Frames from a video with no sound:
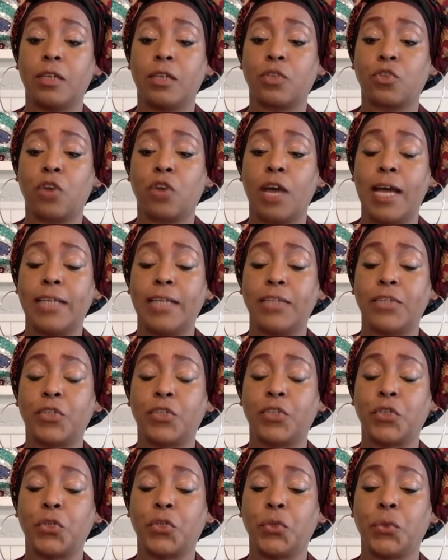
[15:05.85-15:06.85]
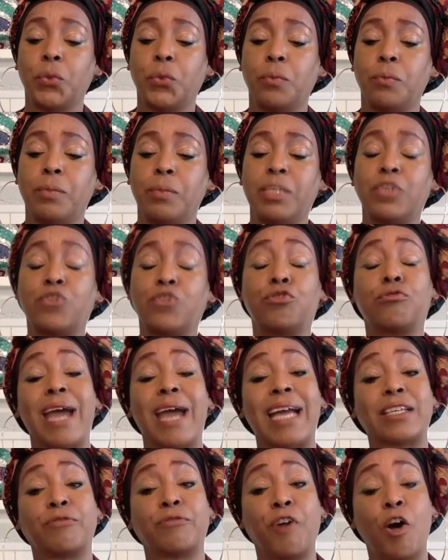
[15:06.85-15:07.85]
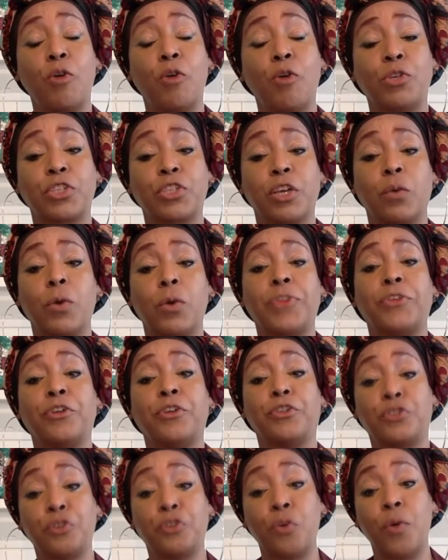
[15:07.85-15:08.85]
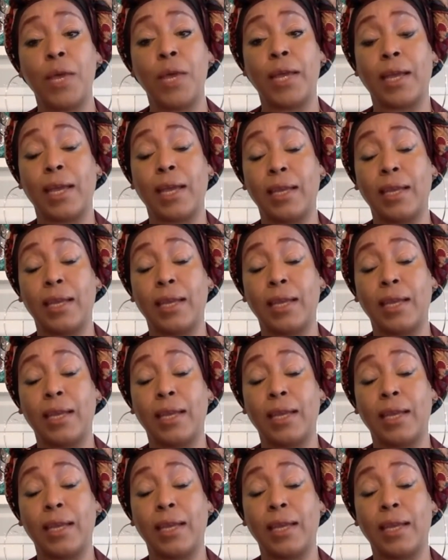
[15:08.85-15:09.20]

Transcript: trying to misdirect folks what they're doing,